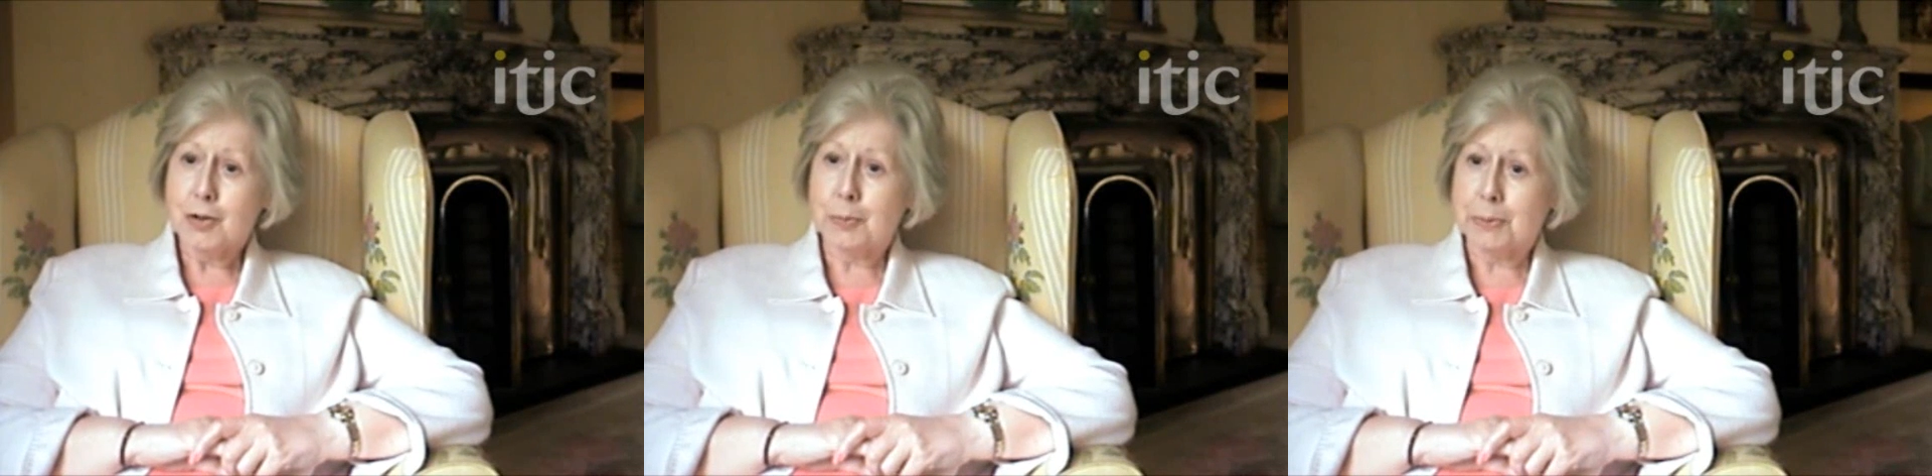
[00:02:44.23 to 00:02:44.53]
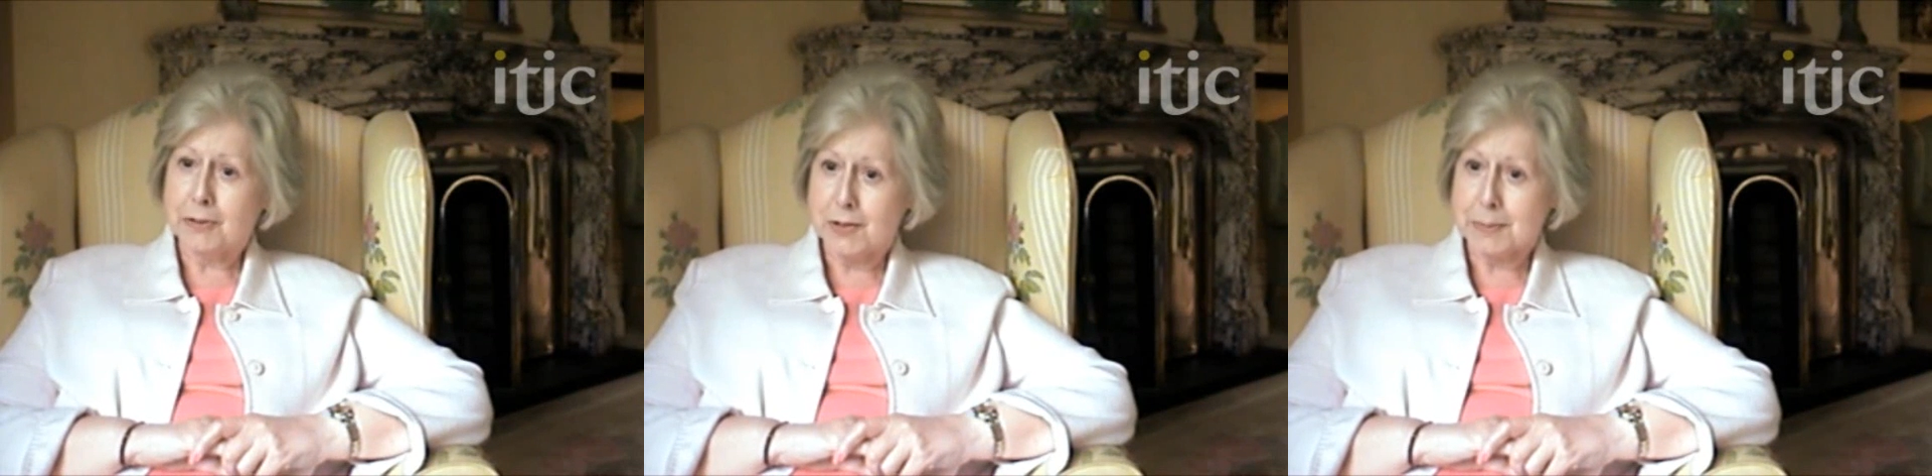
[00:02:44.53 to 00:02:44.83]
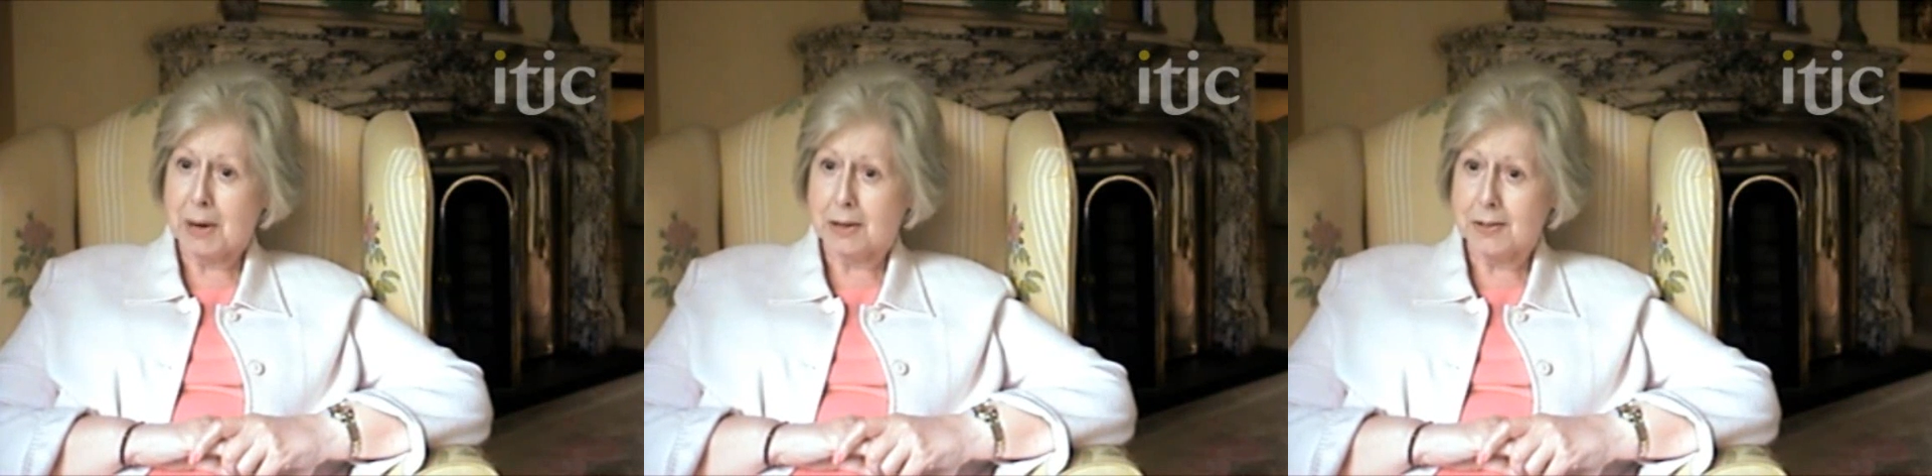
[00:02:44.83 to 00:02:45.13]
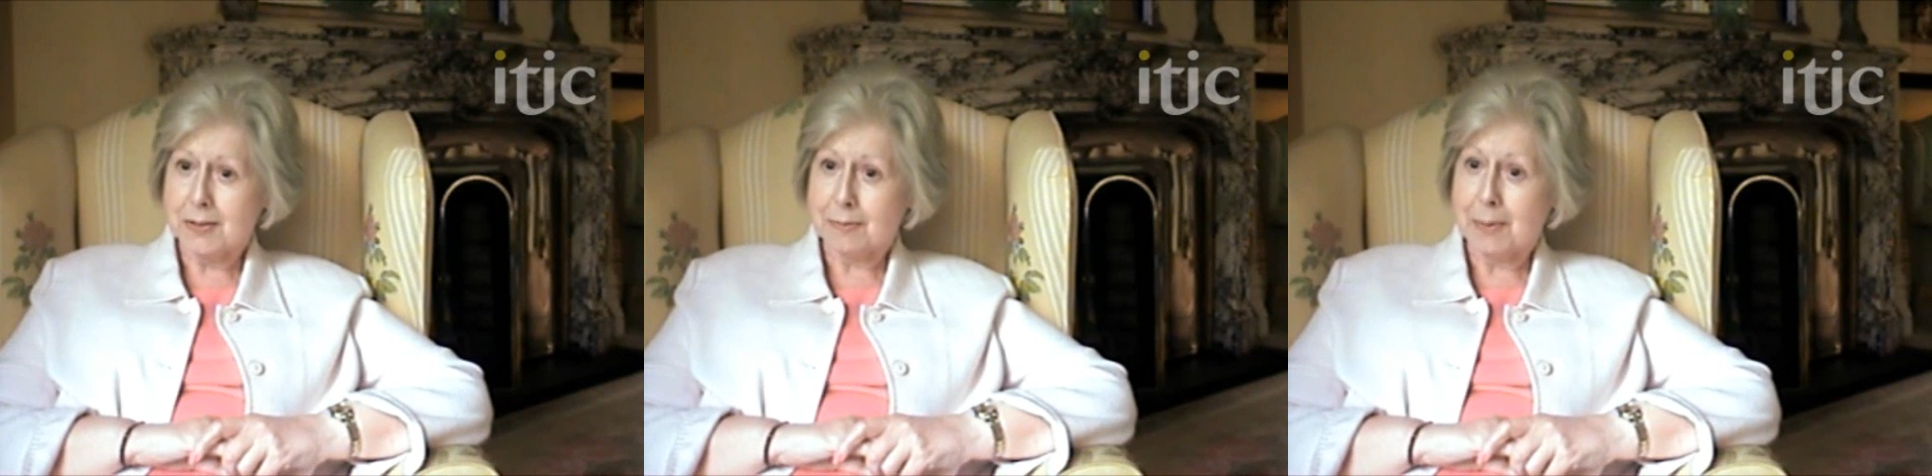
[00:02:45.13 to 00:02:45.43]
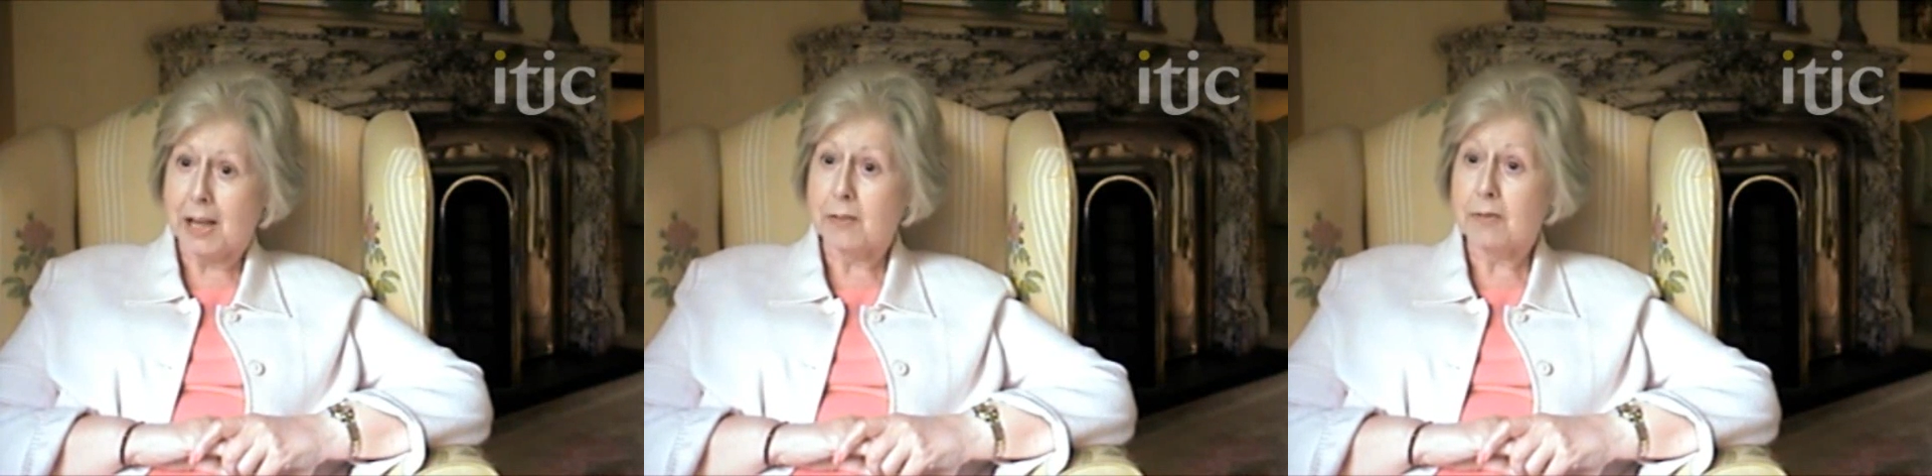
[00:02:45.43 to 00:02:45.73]
two previous markets of
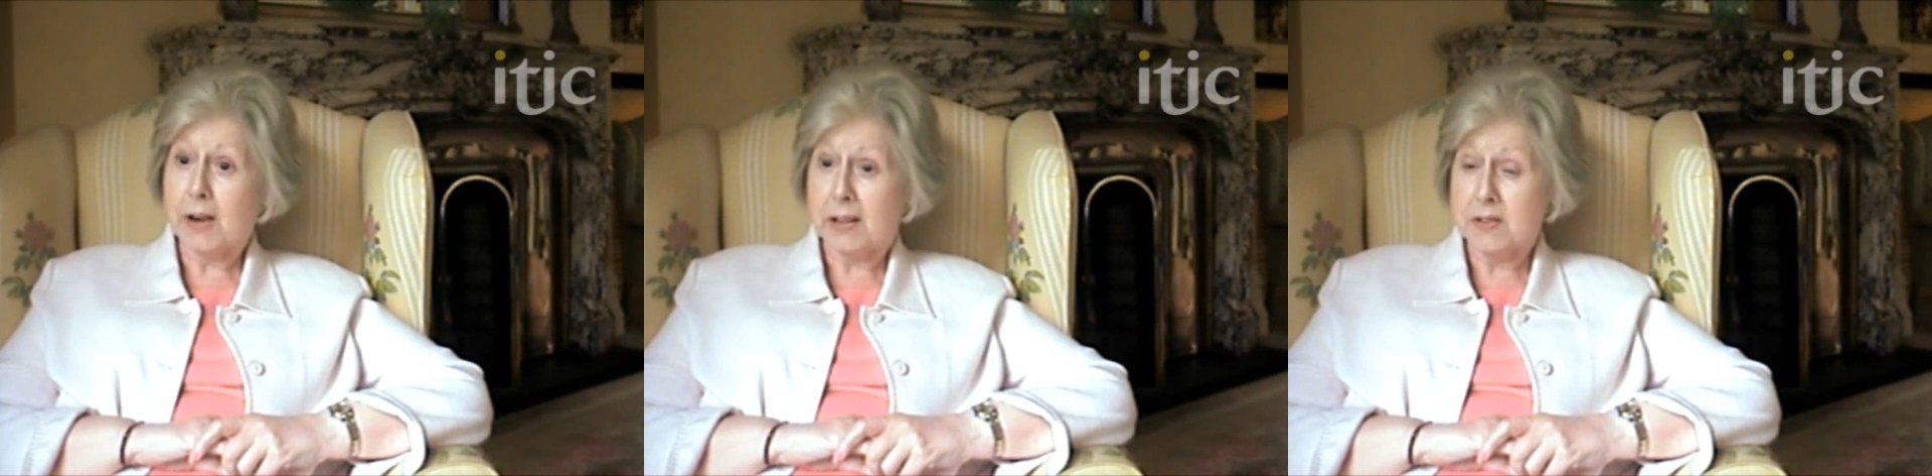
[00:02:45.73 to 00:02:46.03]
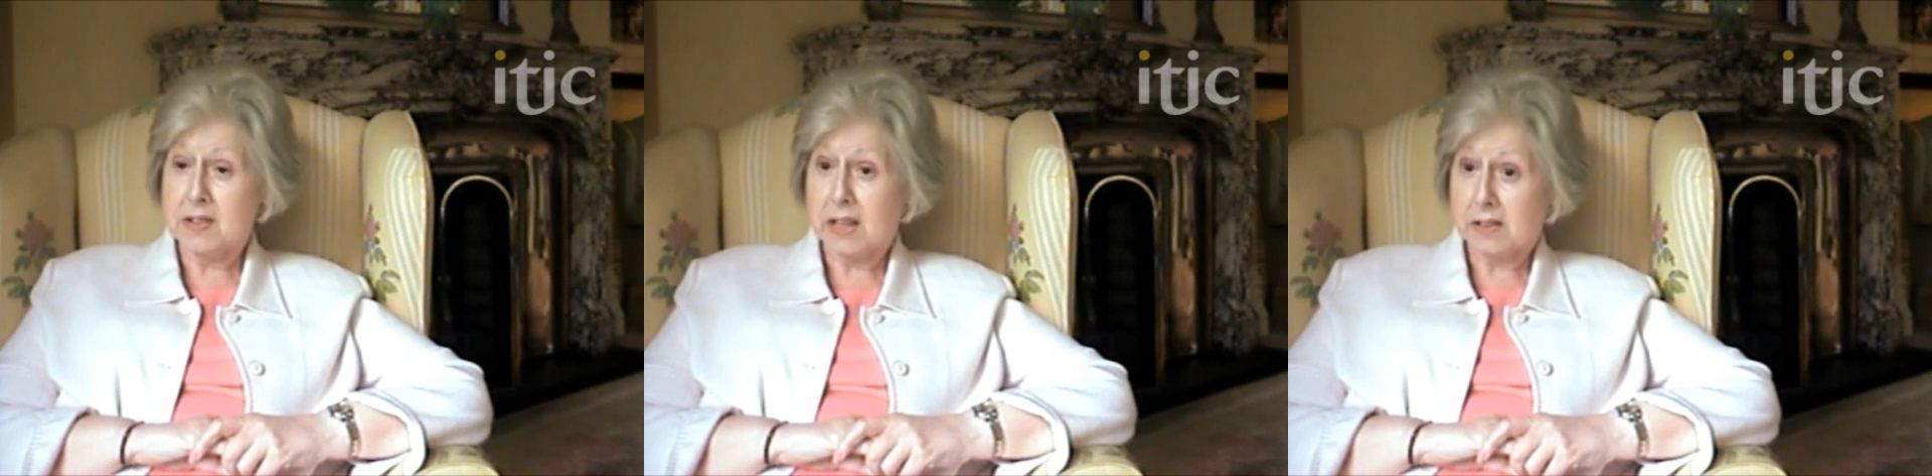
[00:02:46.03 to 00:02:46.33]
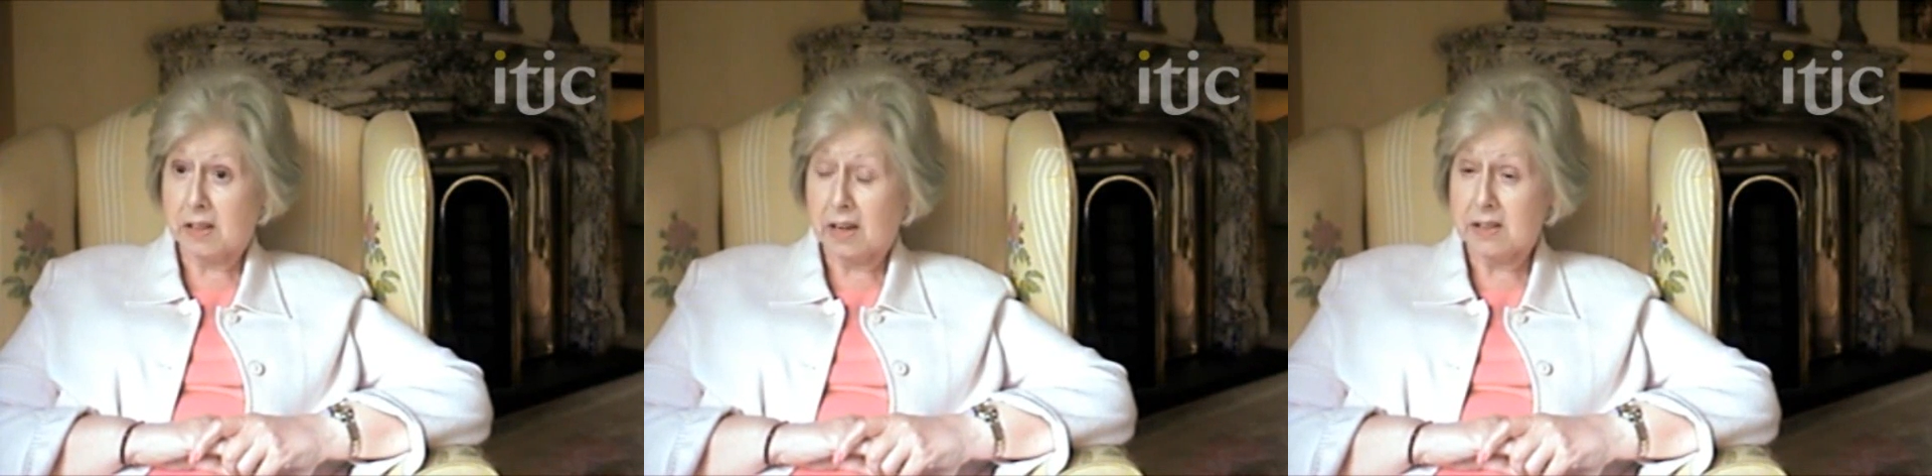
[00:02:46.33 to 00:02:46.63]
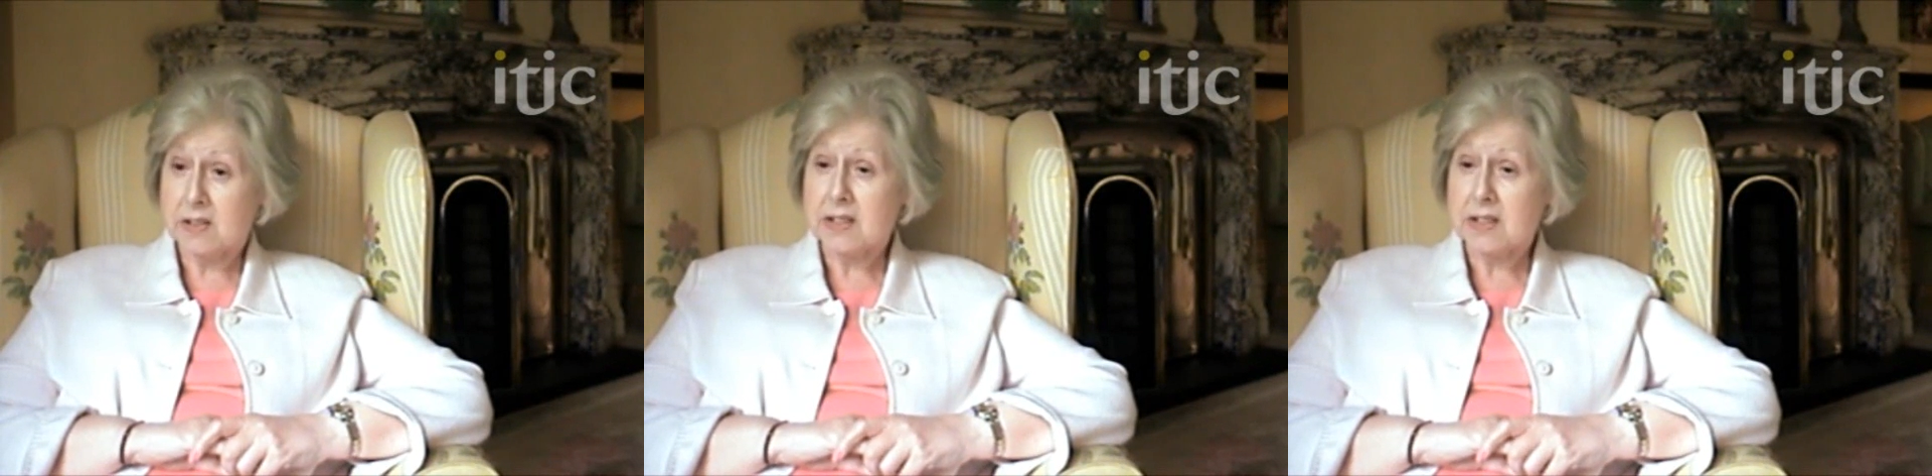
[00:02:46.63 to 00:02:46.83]
mine, France and the United